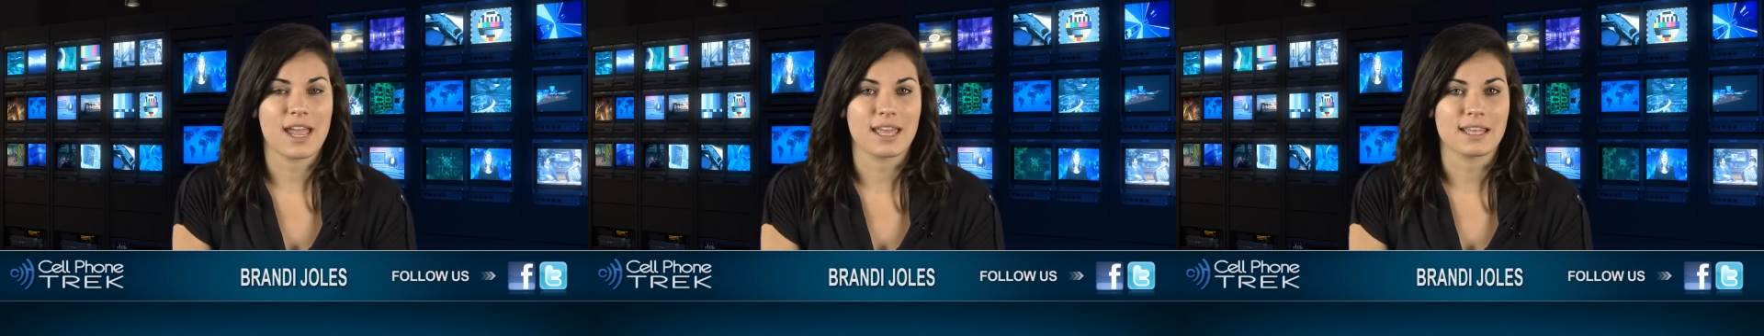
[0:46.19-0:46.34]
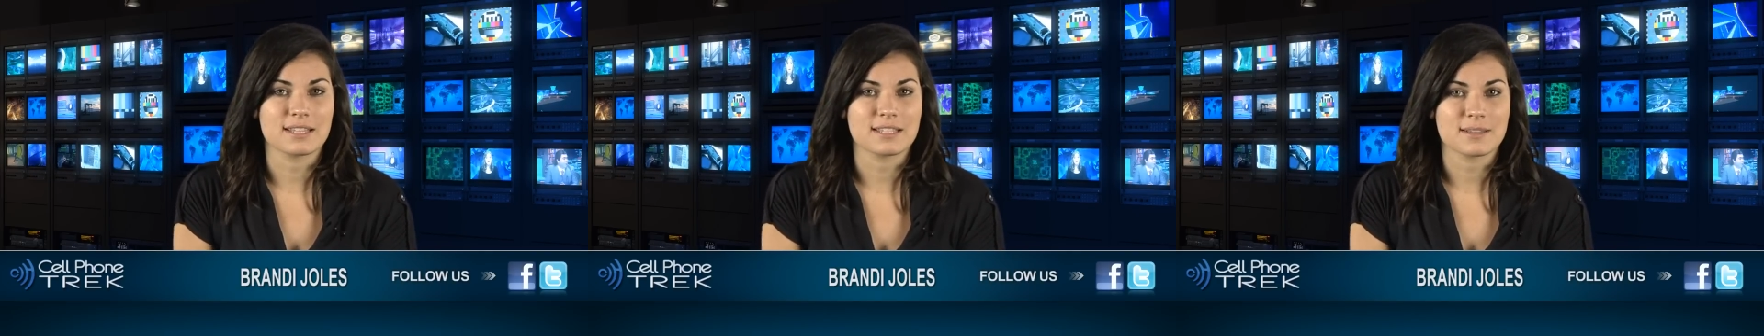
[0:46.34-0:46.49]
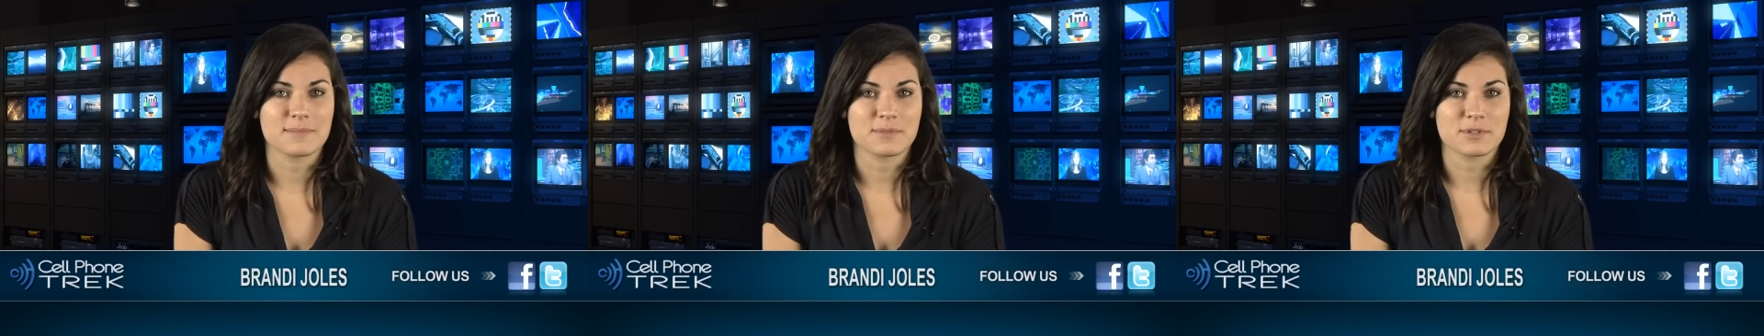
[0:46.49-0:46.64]

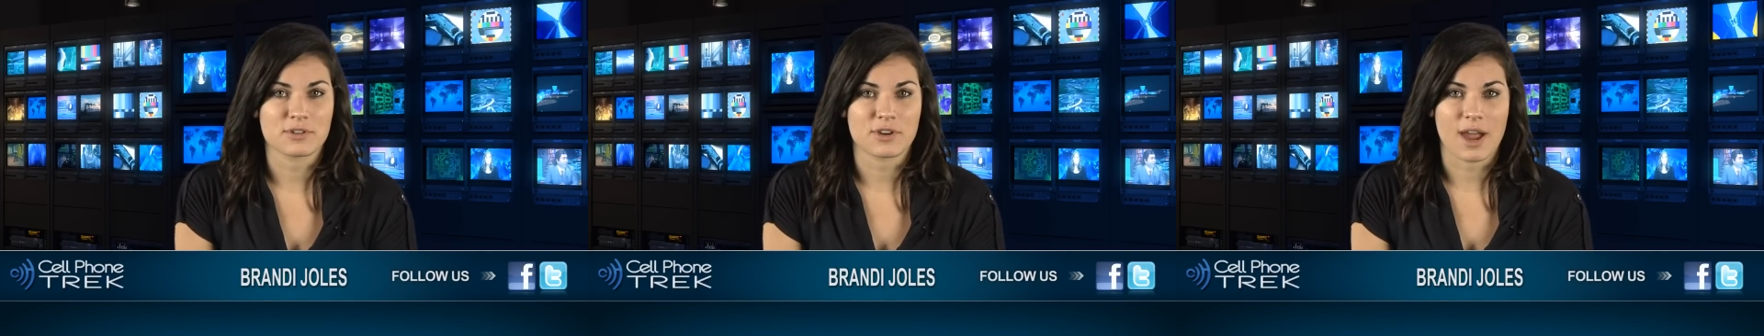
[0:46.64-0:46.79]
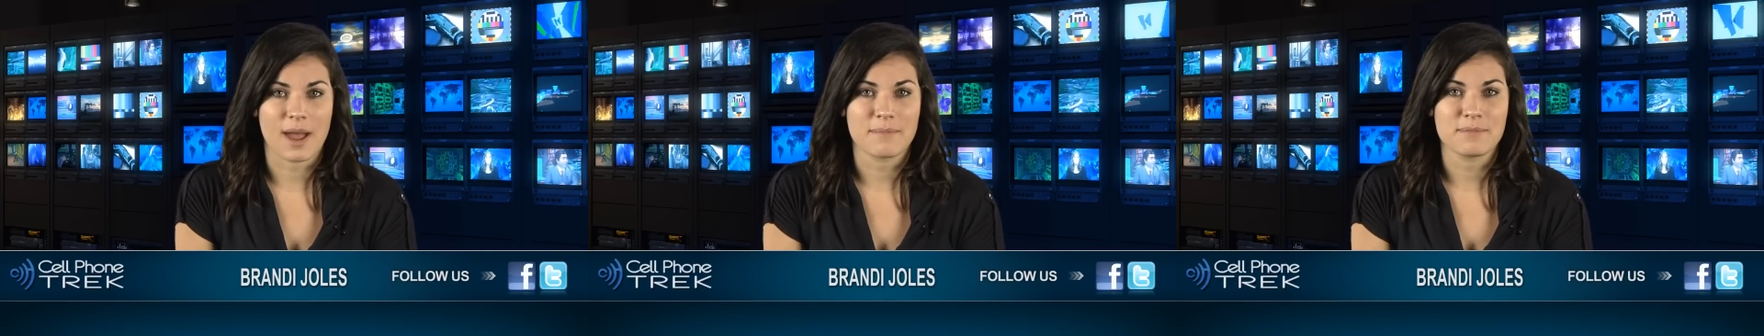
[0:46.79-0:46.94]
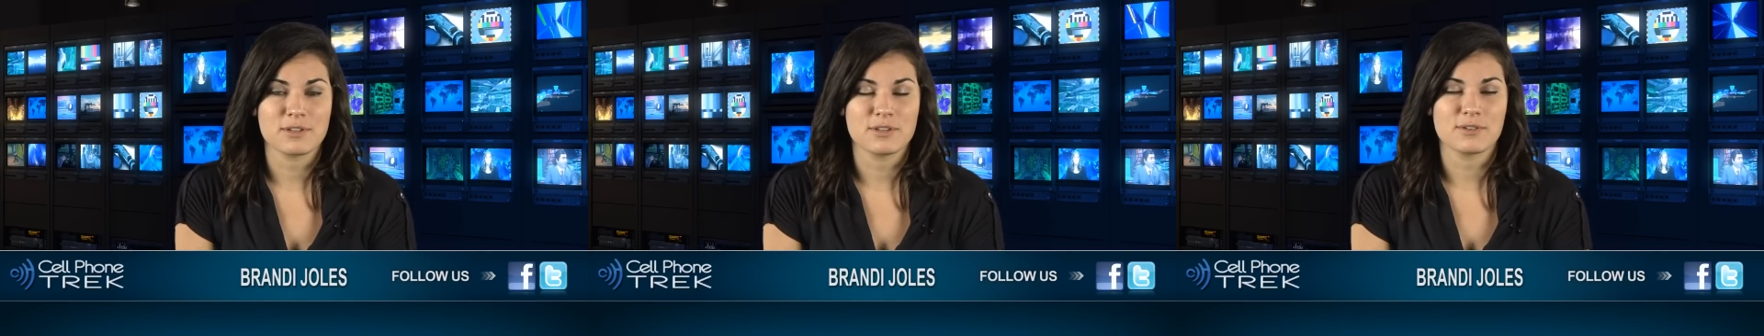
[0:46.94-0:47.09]
and
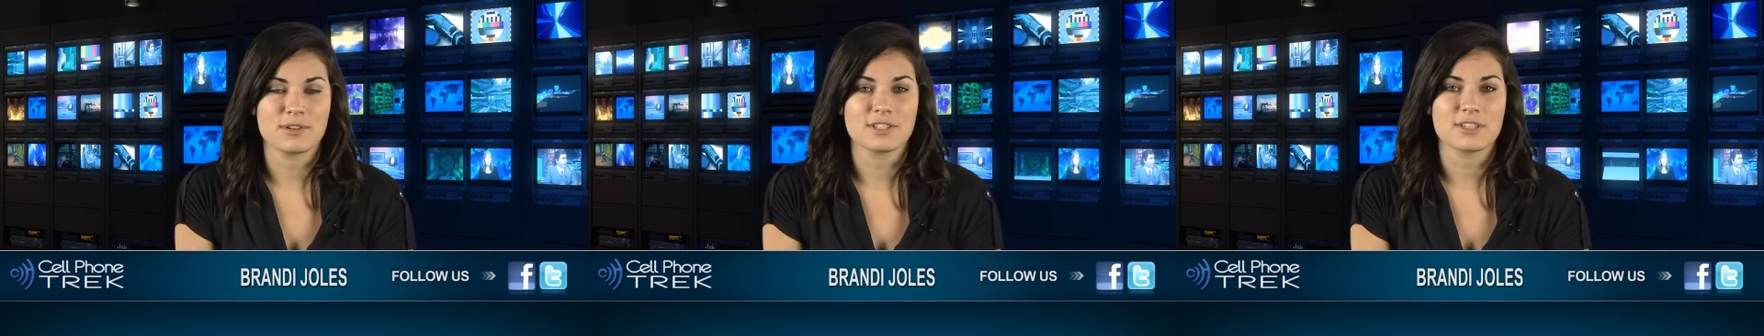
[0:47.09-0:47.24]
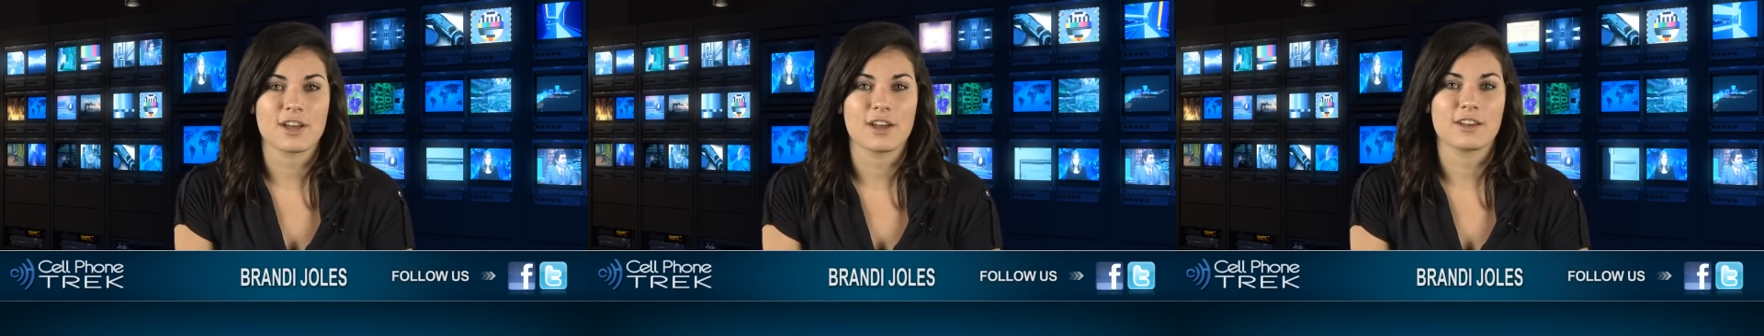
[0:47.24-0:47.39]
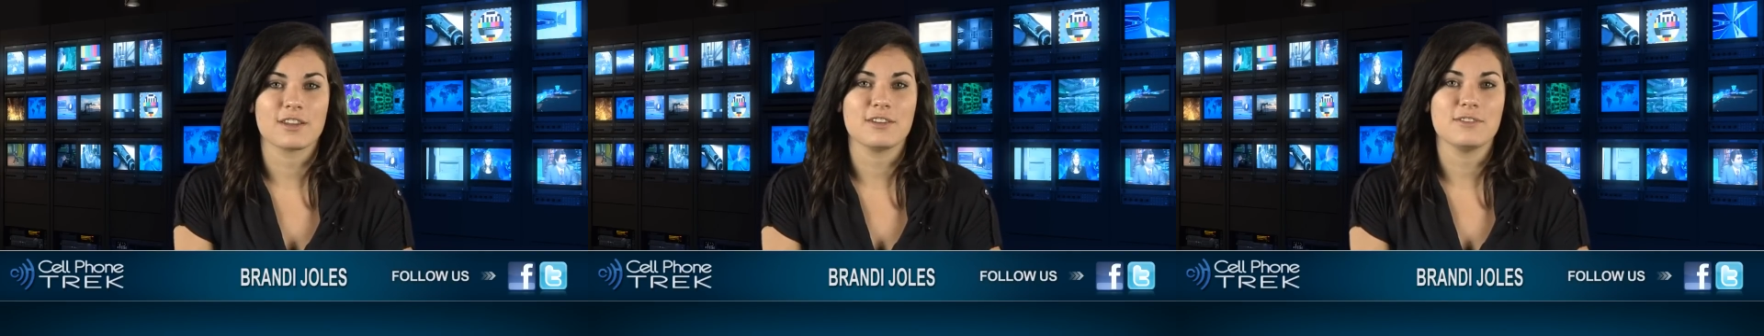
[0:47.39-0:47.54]
subscribe to
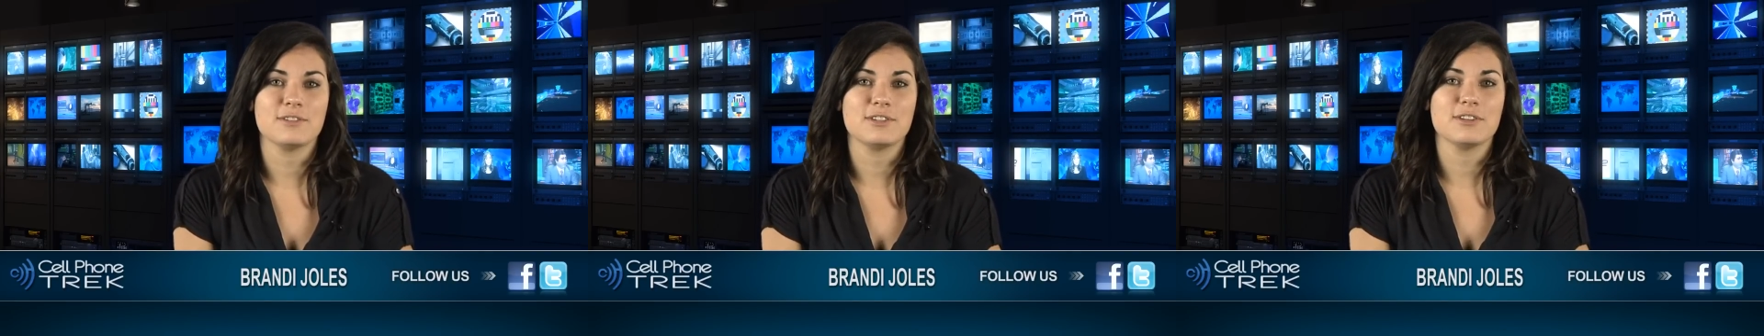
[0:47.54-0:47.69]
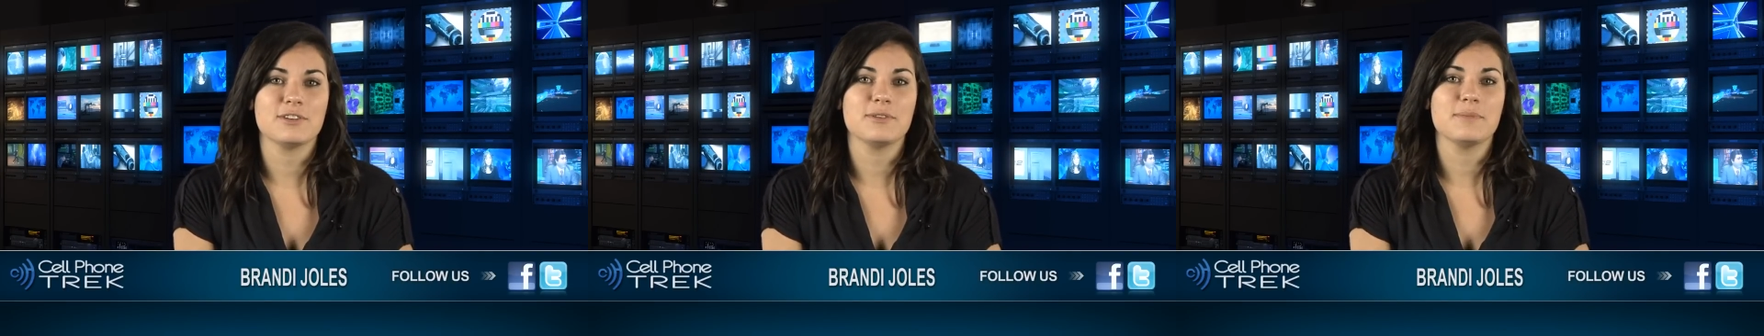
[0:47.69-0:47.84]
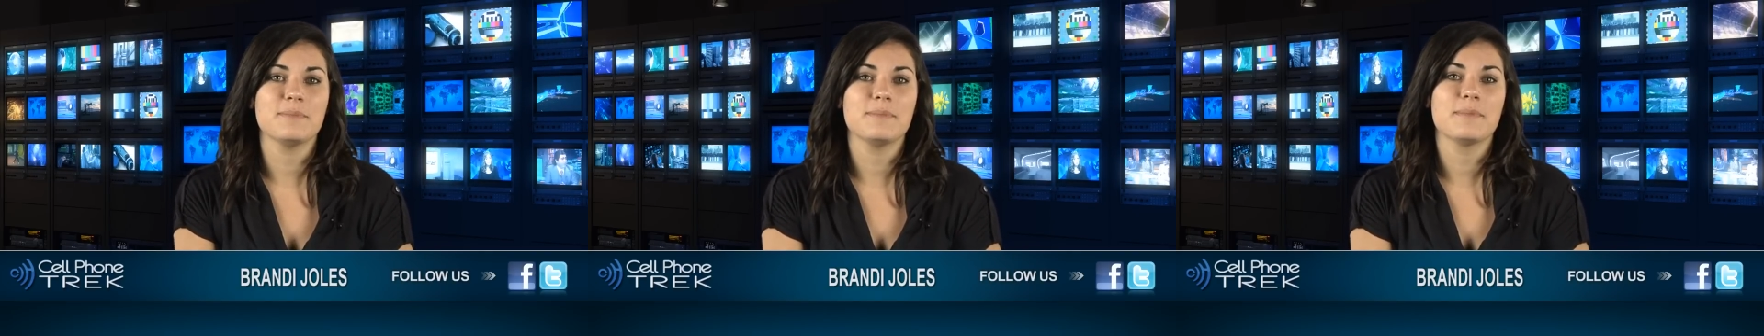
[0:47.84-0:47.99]
us on
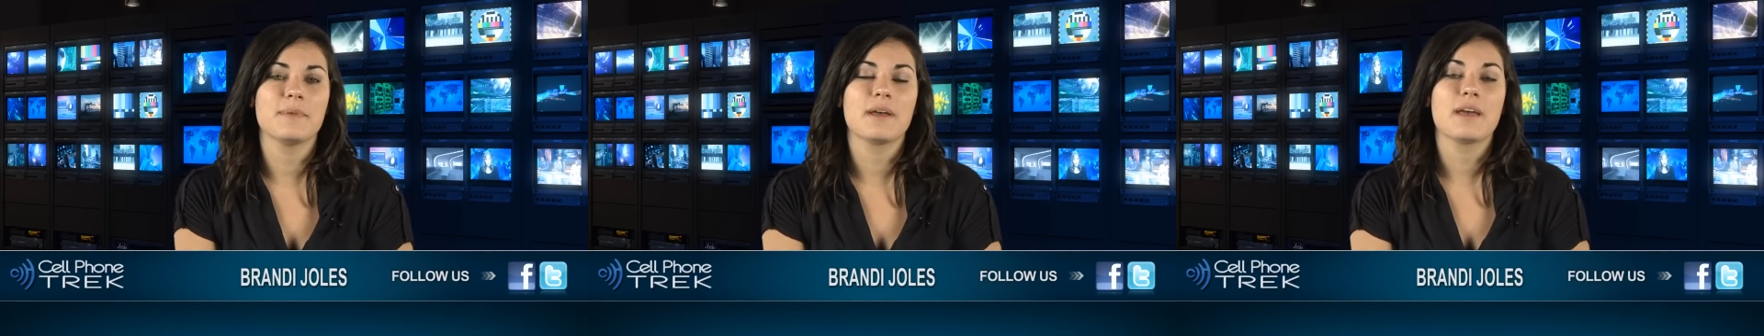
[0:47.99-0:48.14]
YouTube.